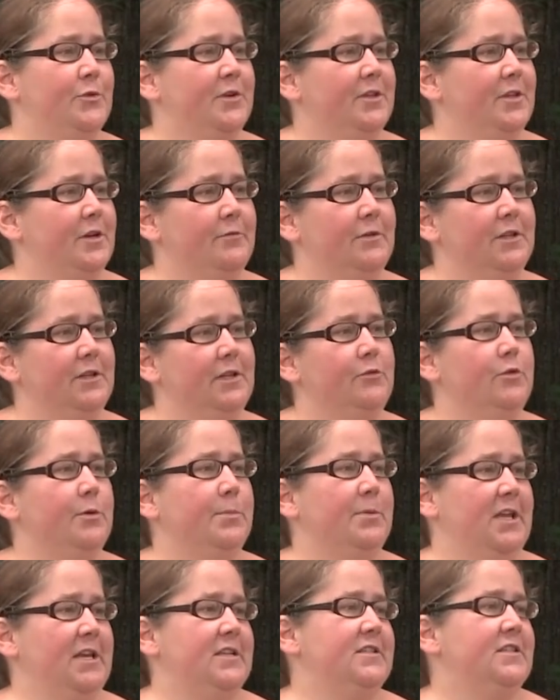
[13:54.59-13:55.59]
where they're really
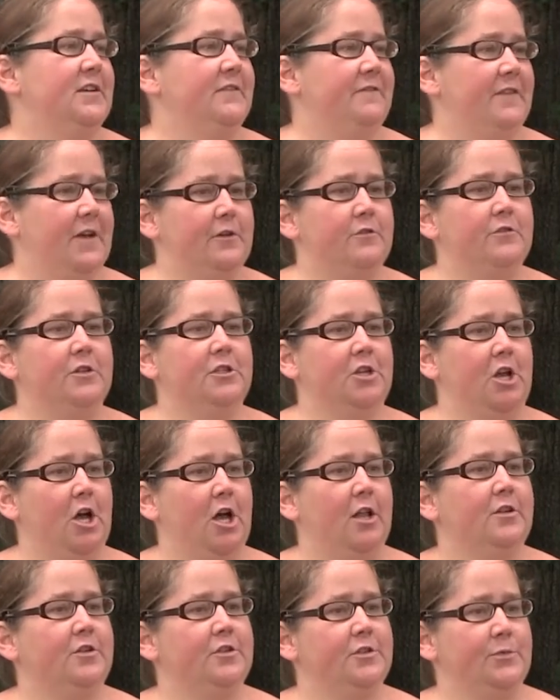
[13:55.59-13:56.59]
replacing federal
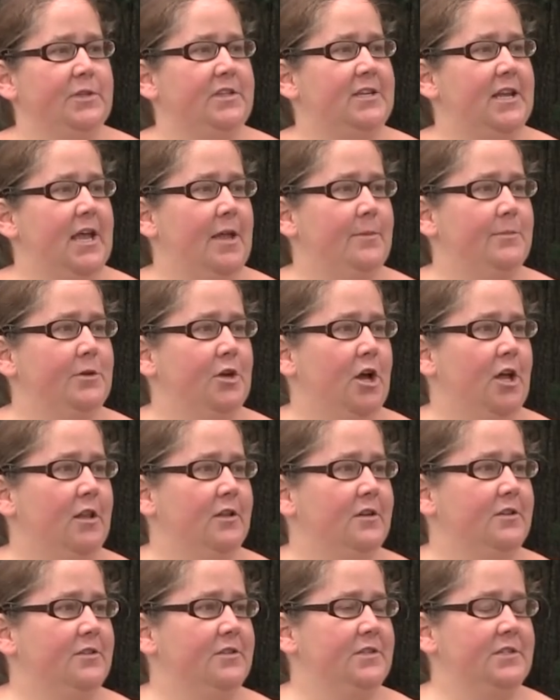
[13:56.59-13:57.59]
dollars with time
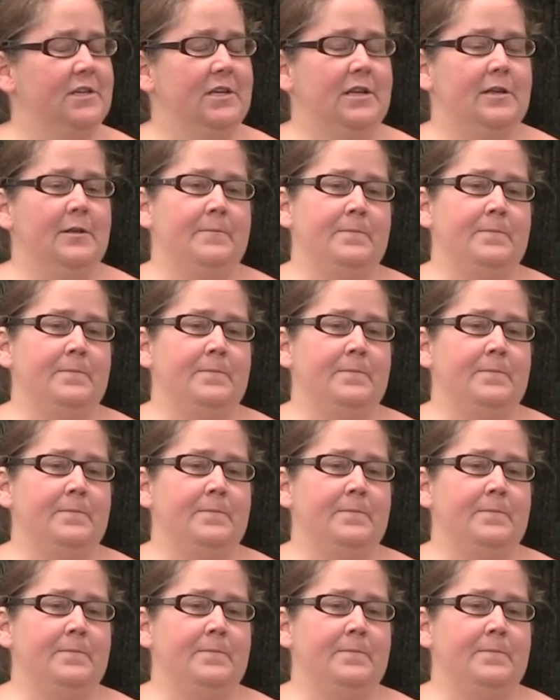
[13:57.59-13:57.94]
dollars.